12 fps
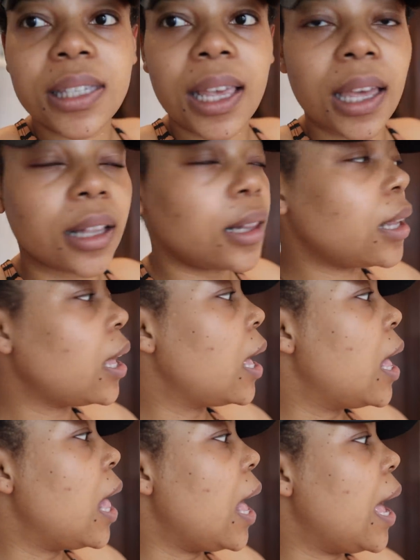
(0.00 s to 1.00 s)
sale
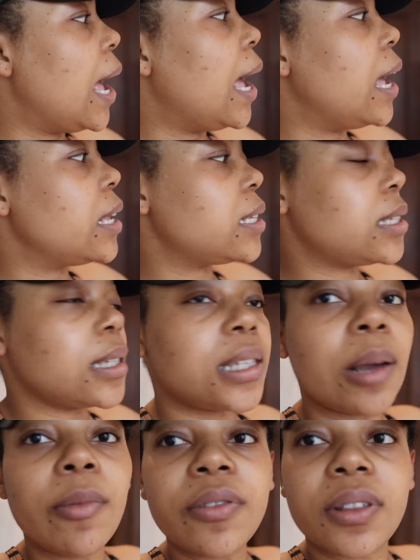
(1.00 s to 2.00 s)
as
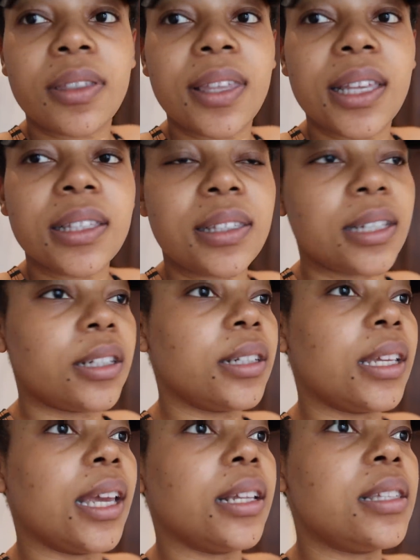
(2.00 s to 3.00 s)
some of the things
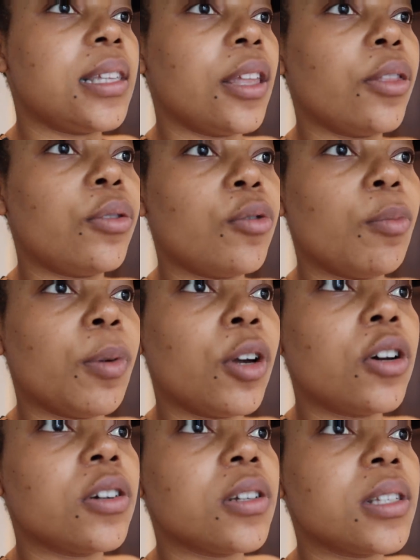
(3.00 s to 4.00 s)
didn't get sent through
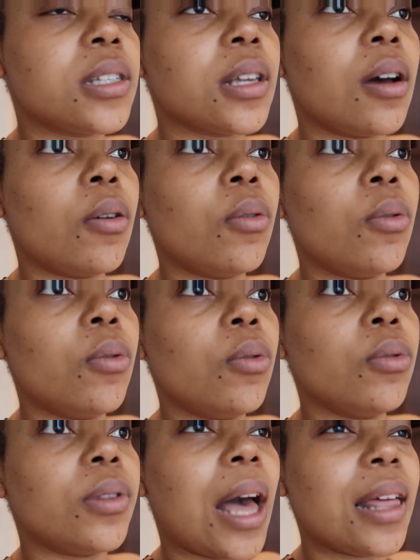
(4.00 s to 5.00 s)
because
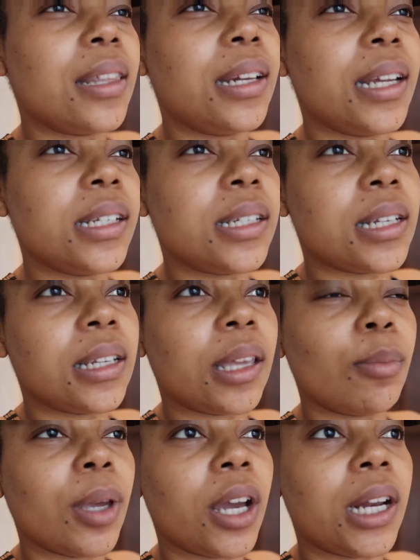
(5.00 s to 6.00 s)
oh the other lady didn't
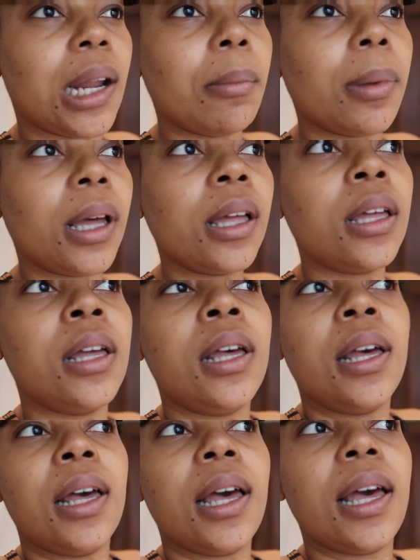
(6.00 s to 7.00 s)
give me her number
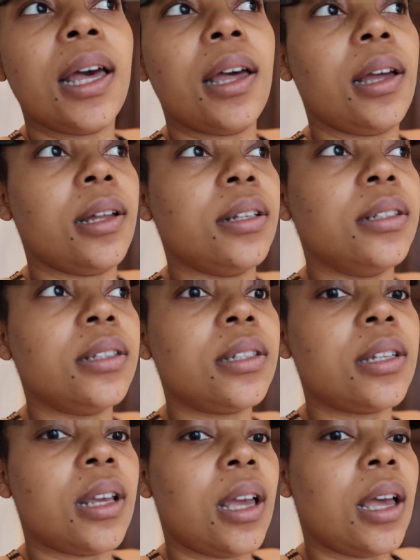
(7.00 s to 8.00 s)
and
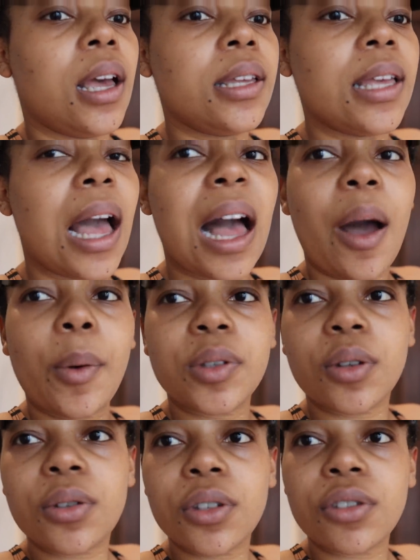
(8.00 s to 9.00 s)
yeah I
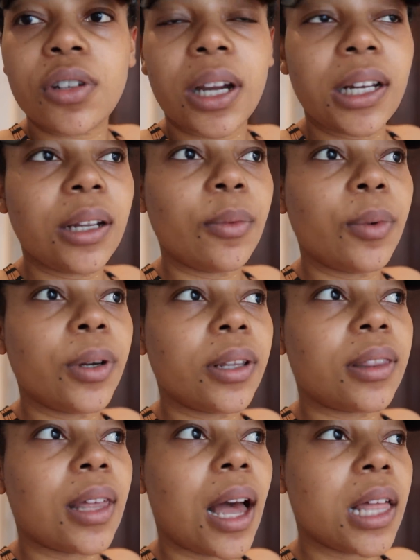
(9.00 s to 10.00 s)
was also struggling
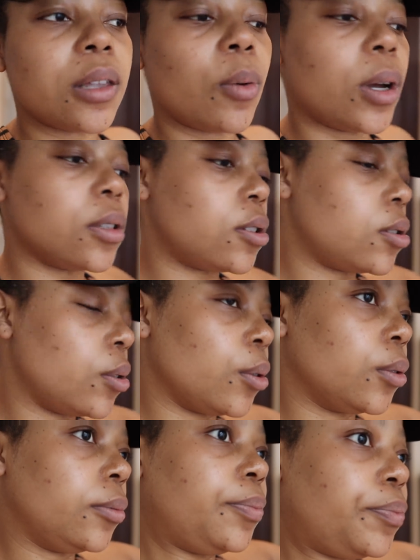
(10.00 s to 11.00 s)
with the other one
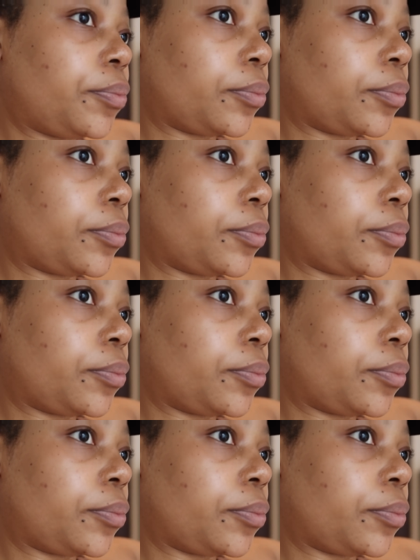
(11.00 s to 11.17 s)
so